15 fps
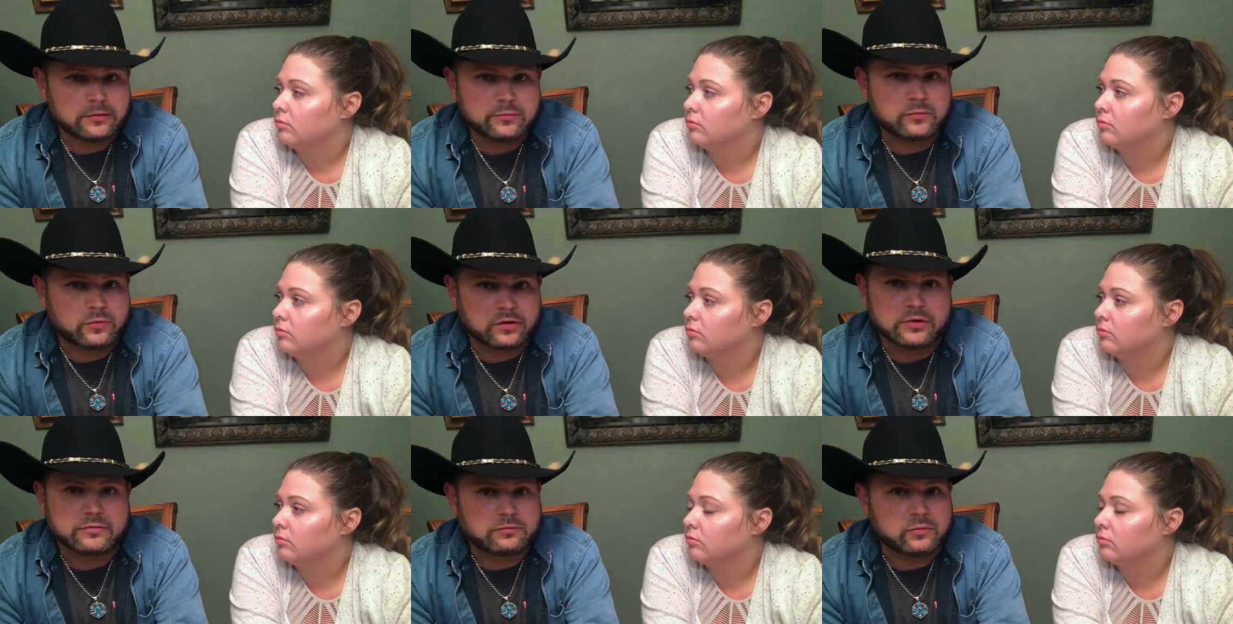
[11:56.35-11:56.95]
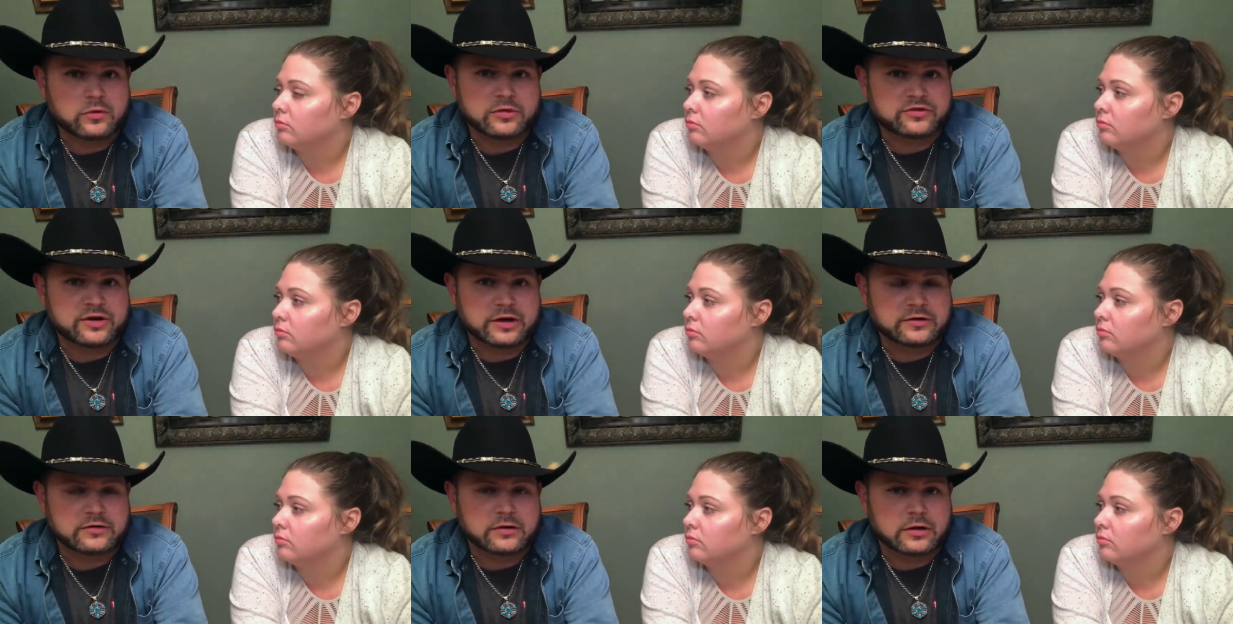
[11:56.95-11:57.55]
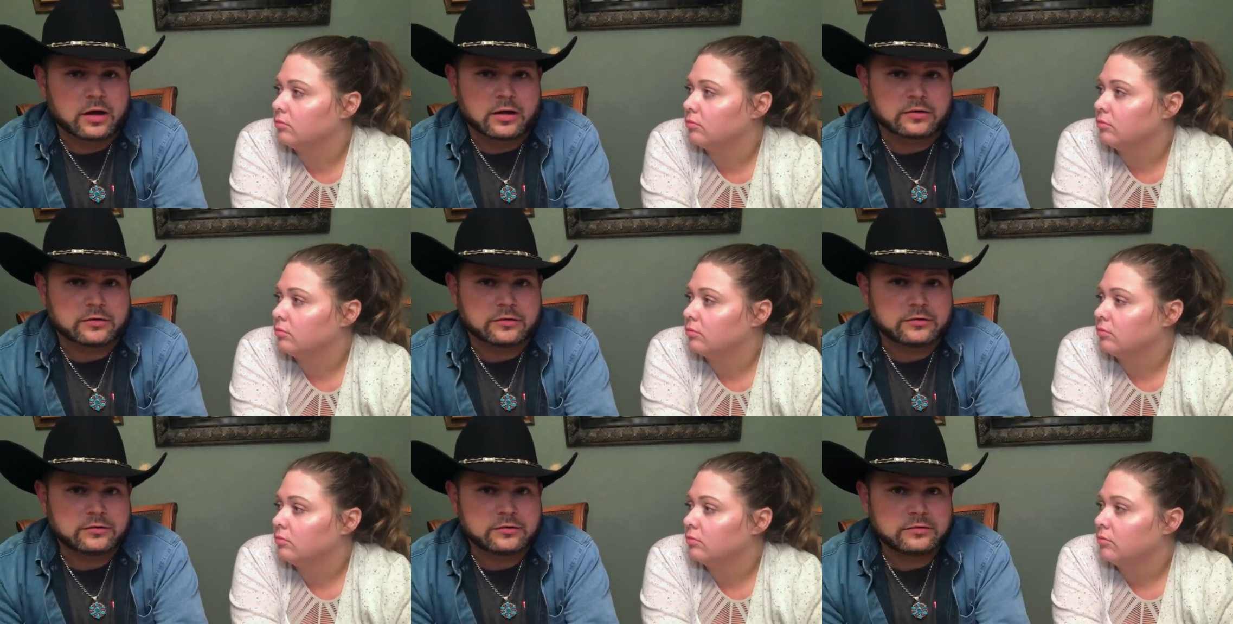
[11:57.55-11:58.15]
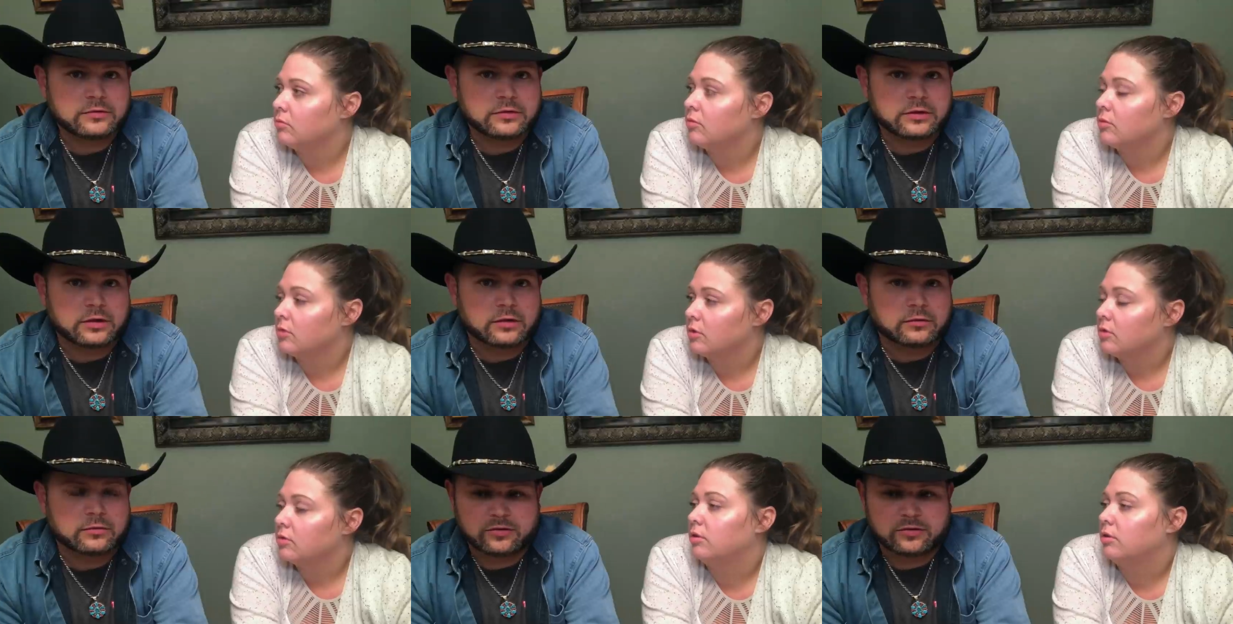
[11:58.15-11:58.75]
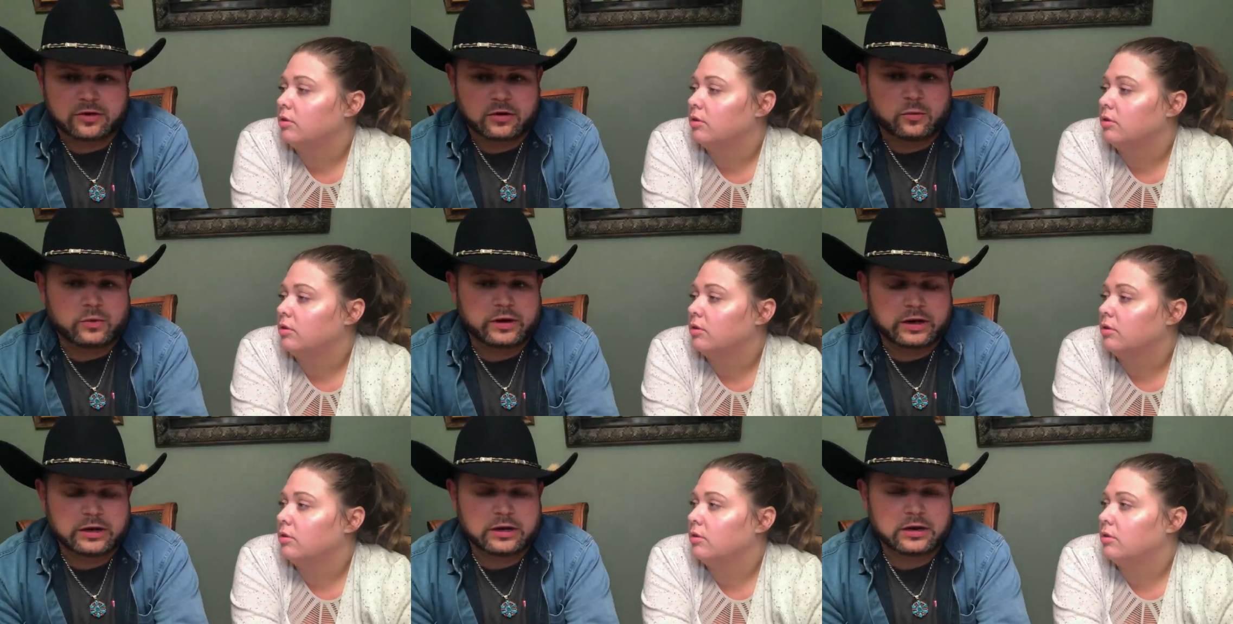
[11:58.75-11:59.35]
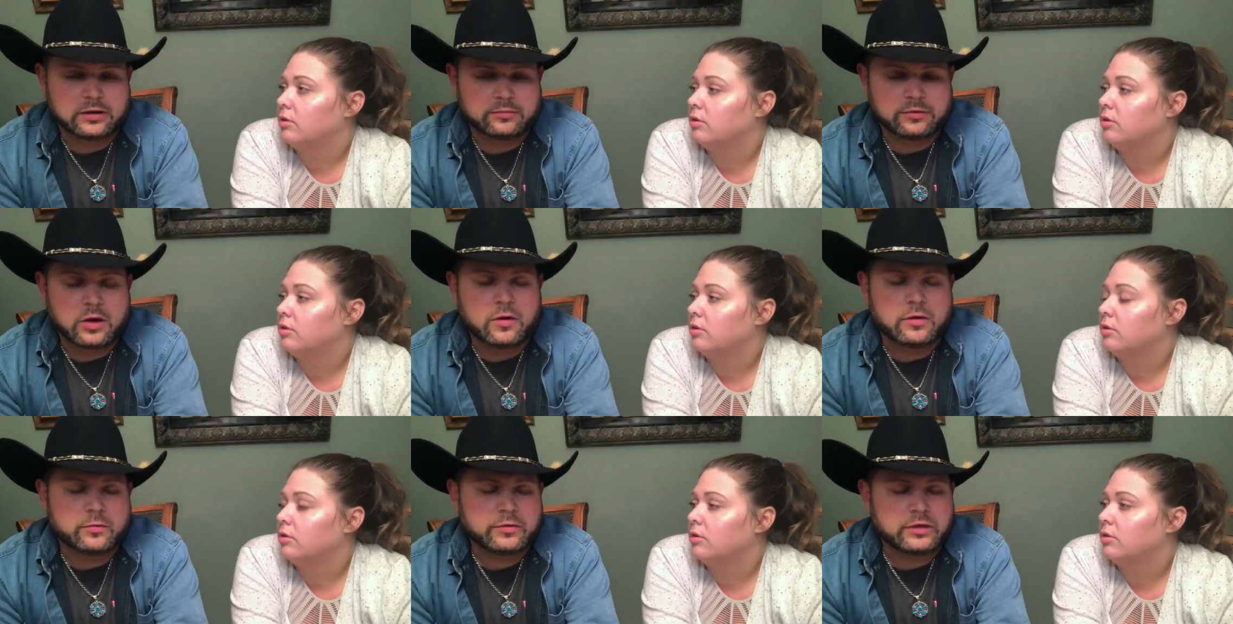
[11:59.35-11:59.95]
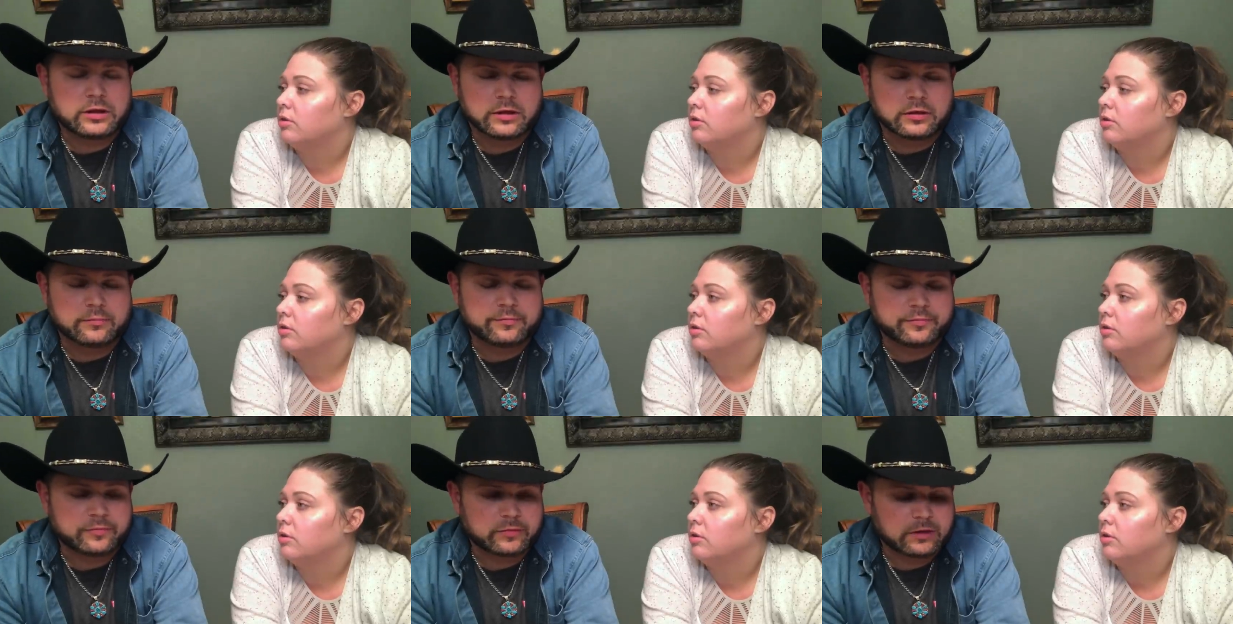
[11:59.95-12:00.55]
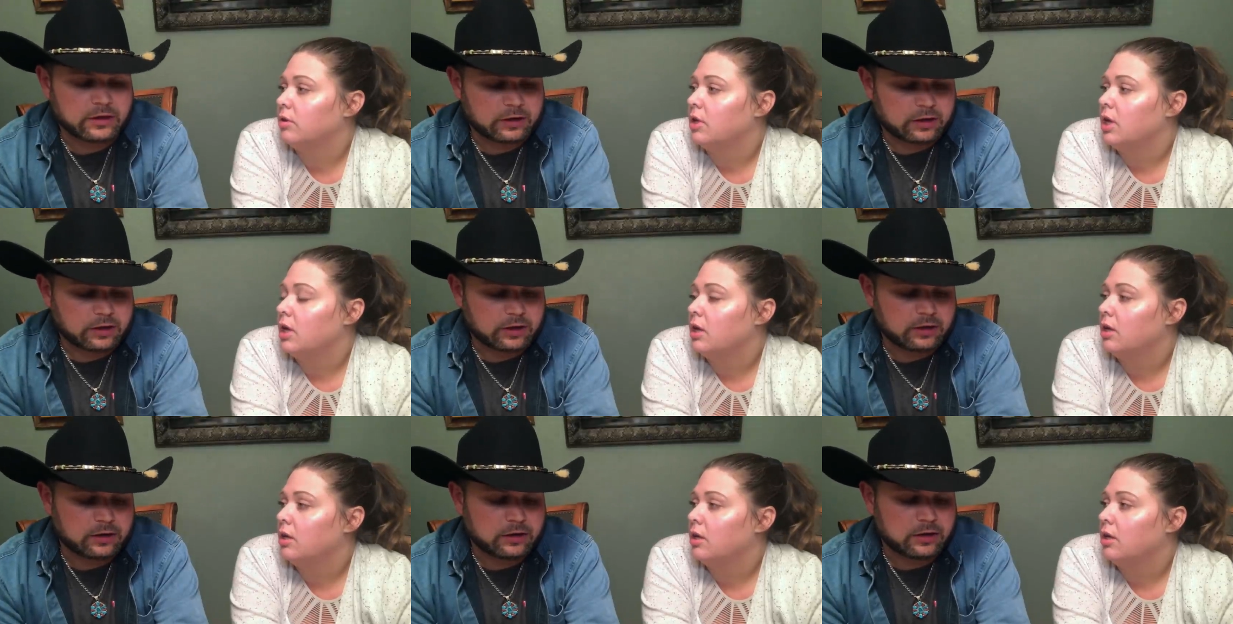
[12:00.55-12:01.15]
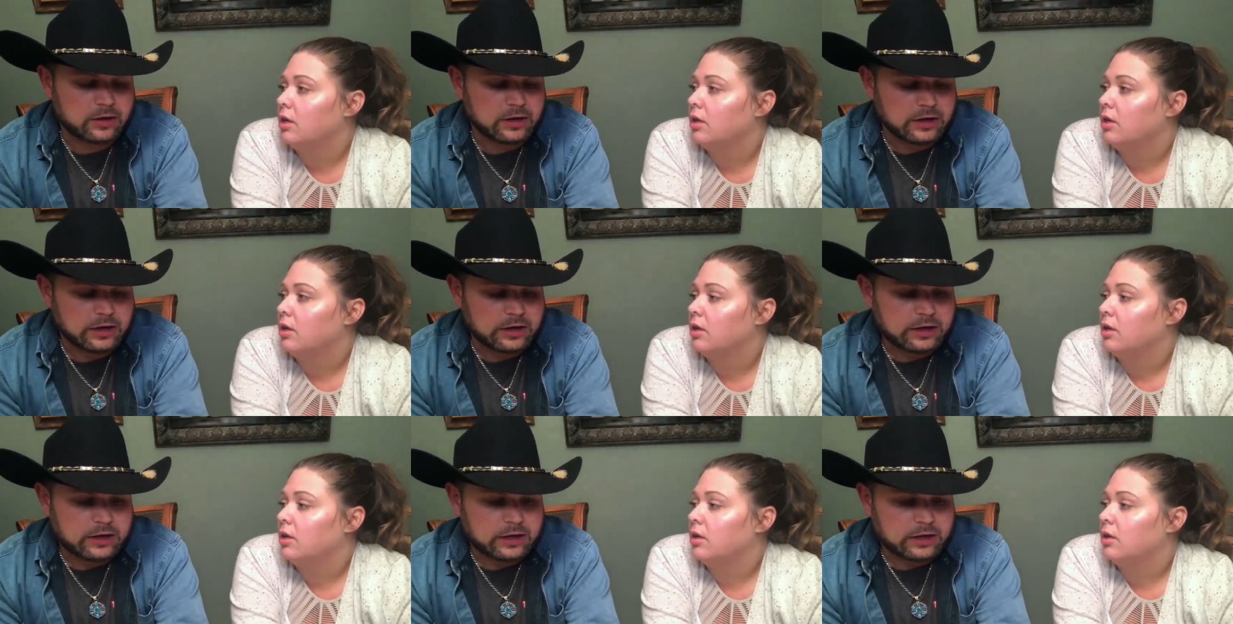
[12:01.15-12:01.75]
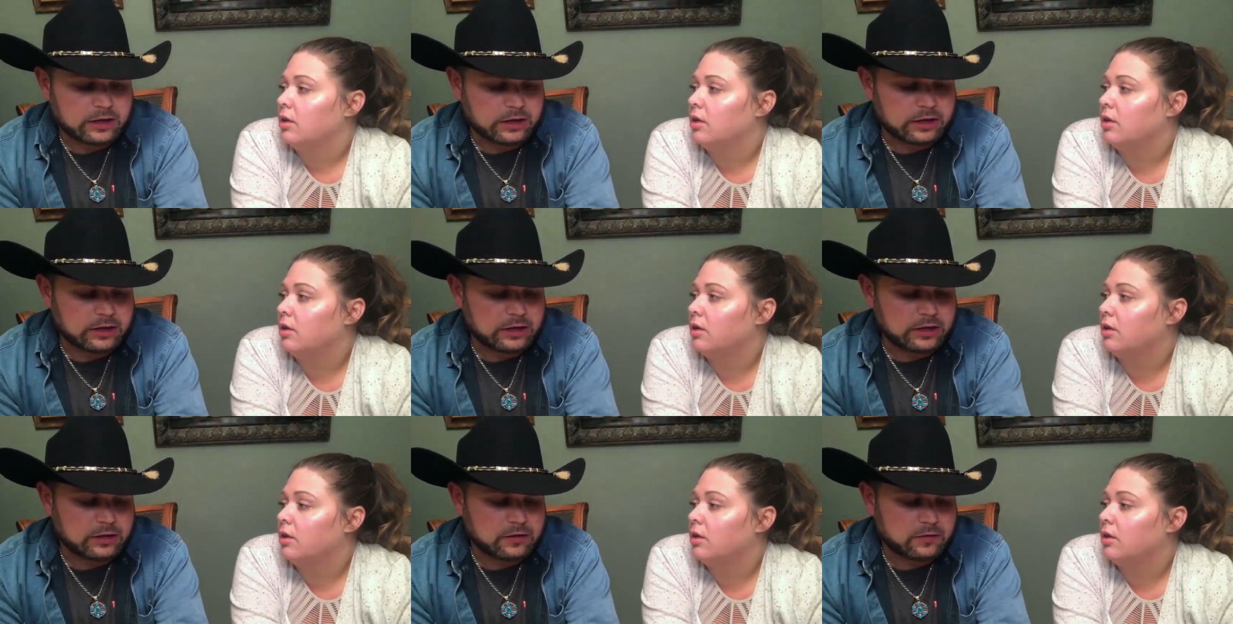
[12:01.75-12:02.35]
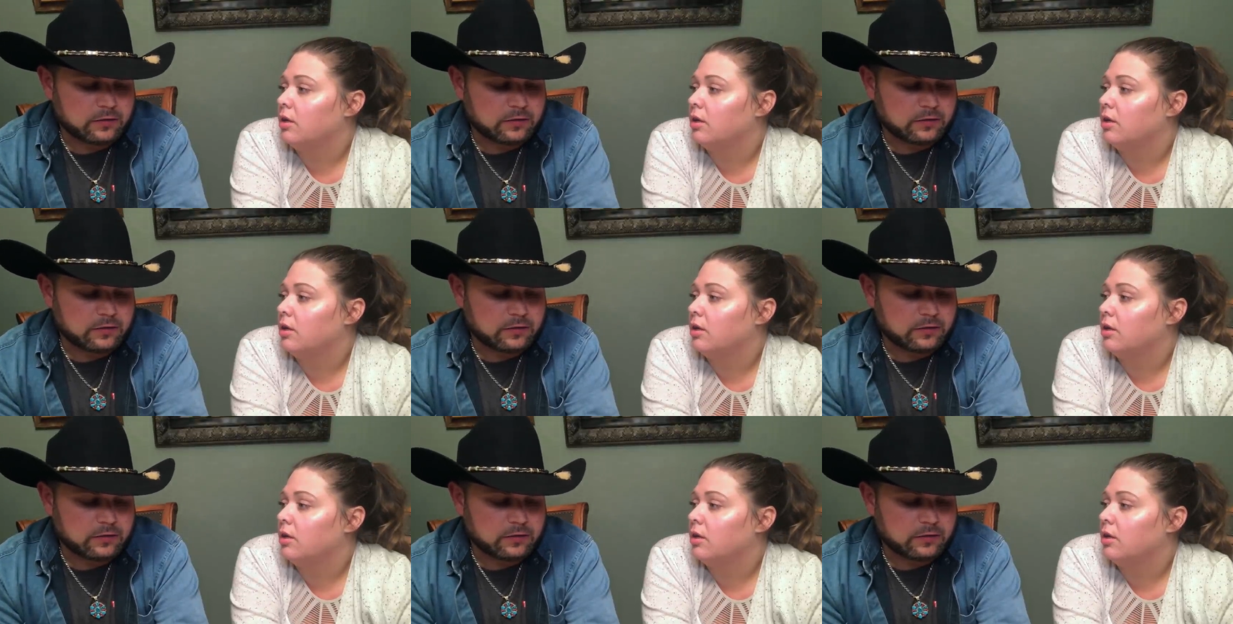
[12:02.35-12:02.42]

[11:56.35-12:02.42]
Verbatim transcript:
Speaker 1: "We're we're changing doctors." you know. So we ended up going with him, and he